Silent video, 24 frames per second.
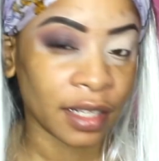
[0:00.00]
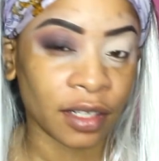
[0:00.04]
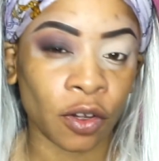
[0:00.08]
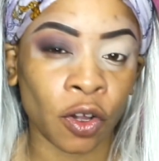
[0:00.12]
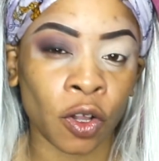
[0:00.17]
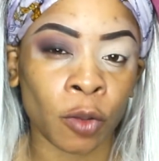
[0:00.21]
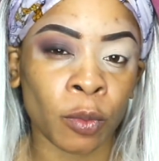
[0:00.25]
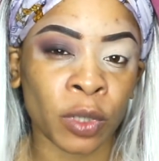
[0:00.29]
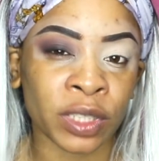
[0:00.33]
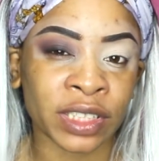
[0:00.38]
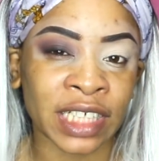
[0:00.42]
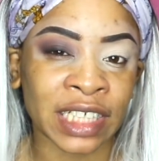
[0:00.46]

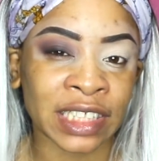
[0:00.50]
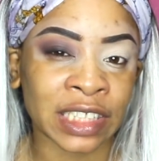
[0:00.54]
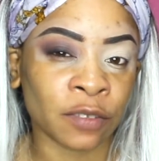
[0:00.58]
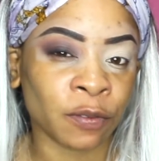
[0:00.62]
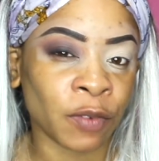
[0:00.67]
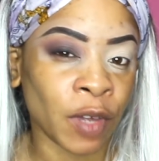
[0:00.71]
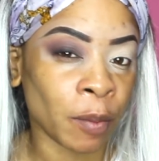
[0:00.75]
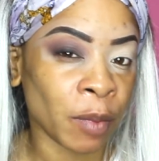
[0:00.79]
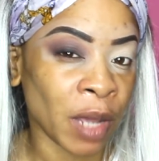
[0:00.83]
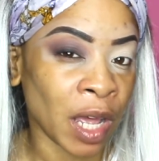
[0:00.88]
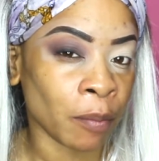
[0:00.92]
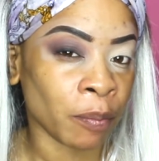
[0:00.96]
almost as if
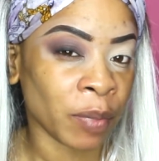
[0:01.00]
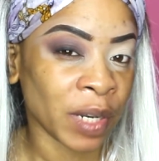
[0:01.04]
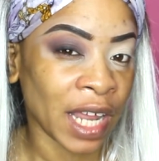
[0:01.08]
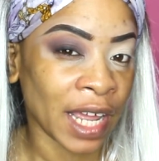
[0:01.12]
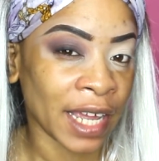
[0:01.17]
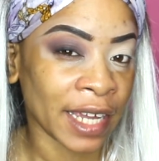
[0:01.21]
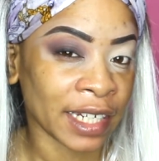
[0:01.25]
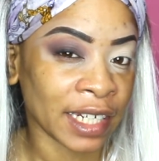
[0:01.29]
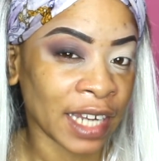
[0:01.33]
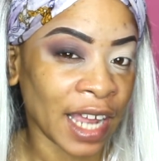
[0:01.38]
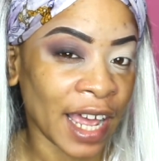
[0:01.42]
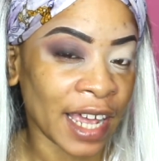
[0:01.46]
I'm
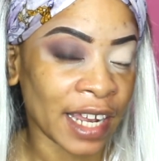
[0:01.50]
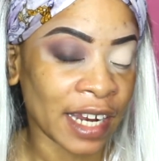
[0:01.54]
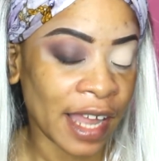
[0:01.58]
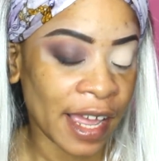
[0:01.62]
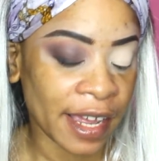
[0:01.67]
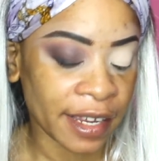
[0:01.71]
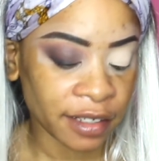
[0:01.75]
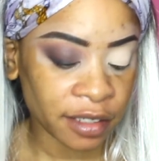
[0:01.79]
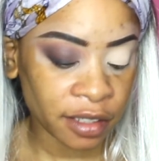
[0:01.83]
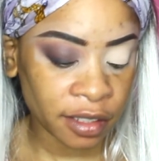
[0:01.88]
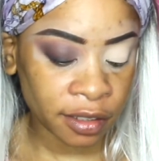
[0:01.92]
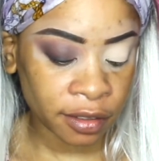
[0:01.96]
applying
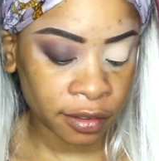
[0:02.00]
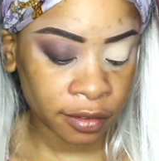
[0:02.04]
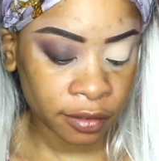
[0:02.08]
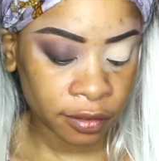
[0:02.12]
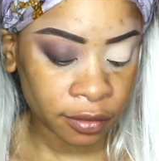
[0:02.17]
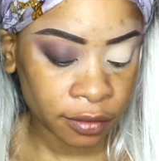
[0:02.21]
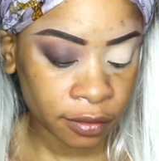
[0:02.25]
eyeliner.